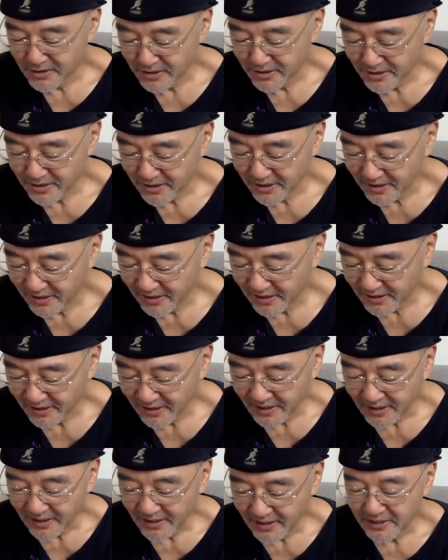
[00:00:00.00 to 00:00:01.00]
your
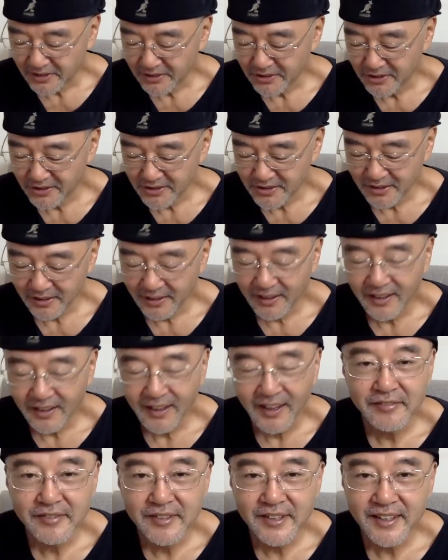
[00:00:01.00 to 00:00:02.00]
Christian
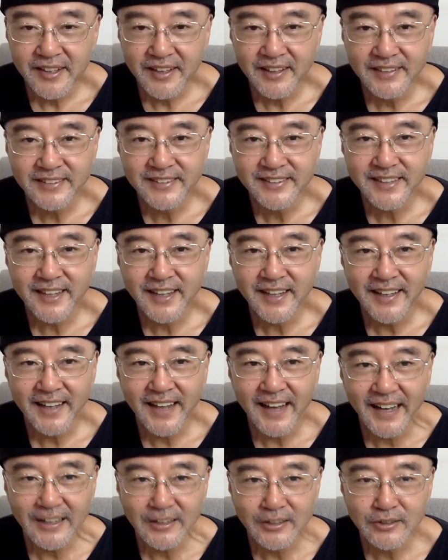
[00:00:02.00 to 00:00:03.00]
life inside
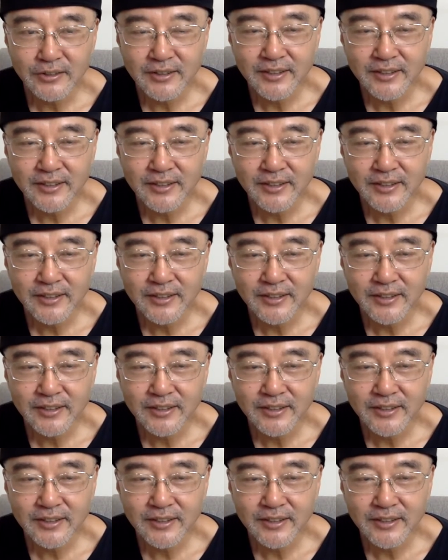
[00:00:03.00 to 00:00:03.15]
out?